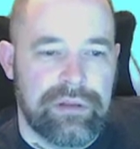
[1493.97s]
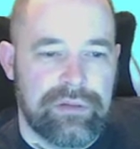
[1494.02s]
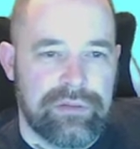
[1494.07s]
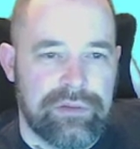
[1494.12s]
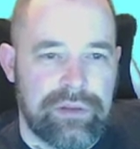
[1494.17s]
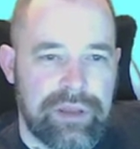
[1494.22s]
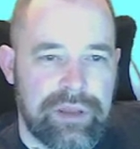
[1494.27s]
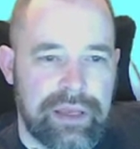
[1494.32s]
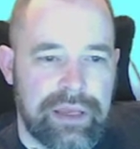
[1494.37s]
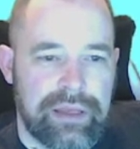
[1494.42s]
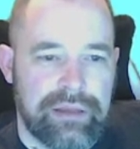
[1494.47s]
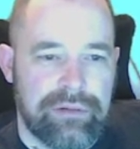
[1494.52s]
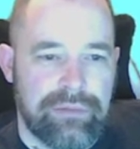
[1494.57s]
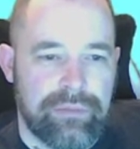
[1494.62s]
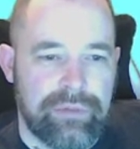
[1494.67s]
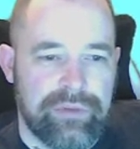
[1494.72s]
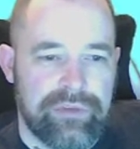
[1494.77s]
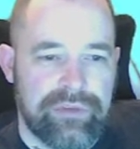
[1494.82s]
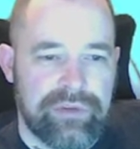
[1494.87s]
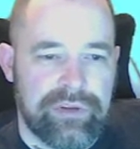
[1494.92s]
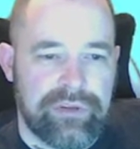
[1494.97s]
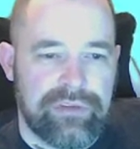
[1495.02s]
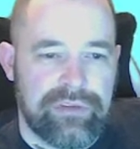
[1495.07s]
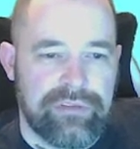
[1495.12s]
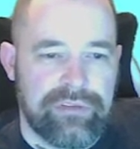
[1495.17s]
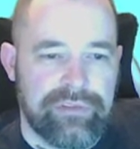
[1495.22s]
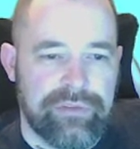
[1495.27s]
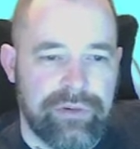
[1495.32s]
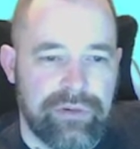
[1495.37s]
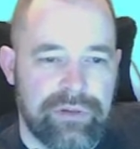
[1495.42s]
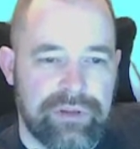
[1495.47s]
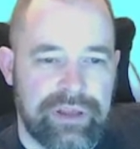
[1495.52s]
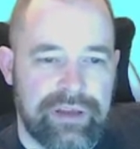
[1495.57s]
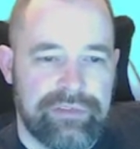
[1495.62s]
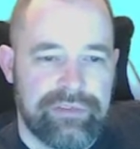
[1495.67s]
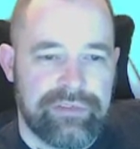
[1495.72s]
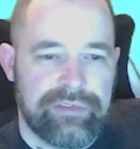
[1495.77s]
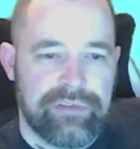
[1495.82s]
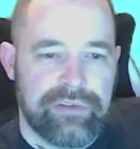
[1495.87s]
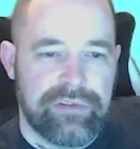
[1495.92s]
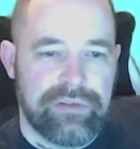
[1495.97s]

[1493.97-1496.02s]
n with 64 left.